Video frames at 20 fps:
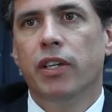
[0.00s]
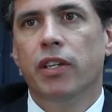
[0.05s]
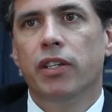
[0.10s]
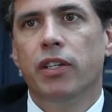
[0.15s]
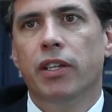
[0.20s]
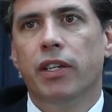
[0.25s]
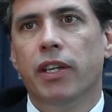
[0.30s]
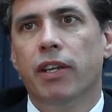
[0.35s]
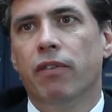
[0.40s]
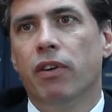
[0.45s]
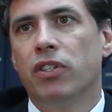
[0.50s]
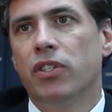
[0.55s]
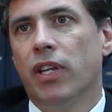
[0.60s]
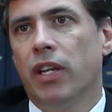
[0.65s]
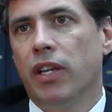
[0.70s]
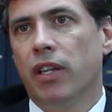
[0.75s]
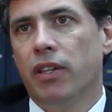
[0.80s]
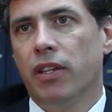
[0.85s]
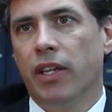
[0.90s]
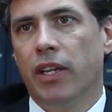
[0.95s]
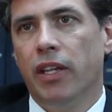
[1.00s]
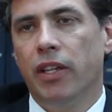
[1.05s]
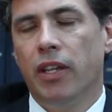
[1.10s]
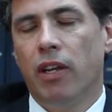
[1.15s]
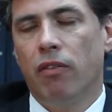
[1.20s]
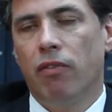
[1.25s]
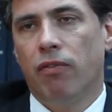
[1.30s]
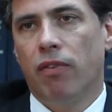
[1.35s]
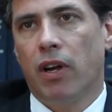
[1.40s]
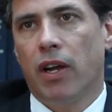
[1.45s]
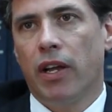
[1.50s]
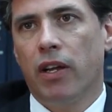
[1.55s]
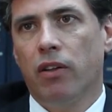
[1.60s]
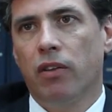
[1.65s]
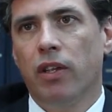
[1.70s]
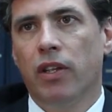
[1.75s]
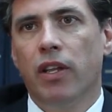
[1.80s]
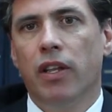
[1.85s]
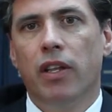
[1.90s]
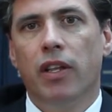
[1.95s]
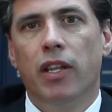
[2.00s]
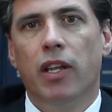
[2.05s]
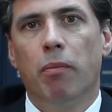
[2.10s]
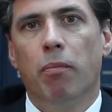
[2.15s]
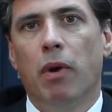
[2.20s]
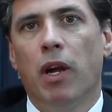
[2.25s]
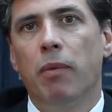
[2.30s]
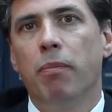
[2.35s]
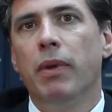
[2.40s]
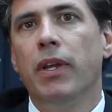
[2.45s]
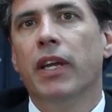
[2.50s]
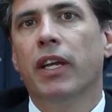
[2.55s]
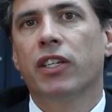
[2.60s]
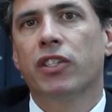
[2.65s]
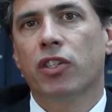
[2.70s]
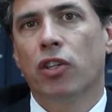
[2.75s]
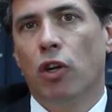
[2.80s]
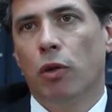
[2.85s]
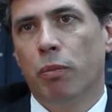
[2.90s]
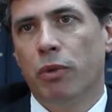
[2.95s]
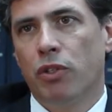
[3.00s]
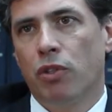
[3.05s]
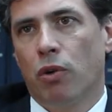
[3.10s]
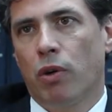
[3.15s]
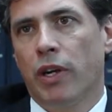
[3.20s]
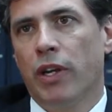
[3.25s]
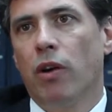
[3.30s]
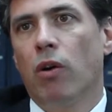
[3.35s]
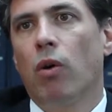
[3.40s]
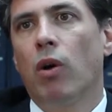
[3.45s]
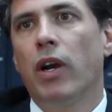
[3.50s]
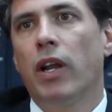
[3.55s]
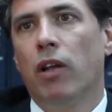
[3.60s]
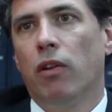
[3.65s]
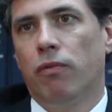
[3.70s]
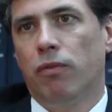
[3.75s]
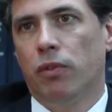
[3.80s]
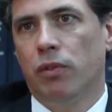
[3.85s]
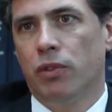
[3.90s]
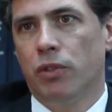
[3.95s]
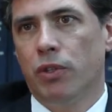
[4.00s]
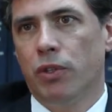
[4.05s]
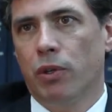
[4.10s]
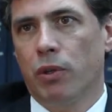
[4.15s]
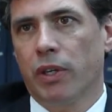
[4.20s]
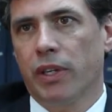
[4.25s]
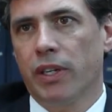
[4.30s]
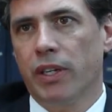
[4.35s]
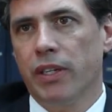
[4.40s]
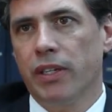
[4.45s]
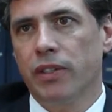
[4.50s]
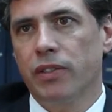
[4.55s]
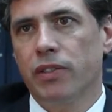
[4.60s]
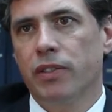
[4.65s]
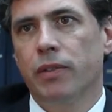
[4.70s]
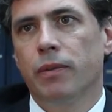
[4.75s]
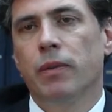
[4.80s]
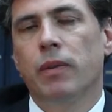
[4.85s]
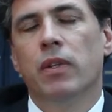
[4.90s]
to give us anything in their file that might be exculpatory or helpful to your case.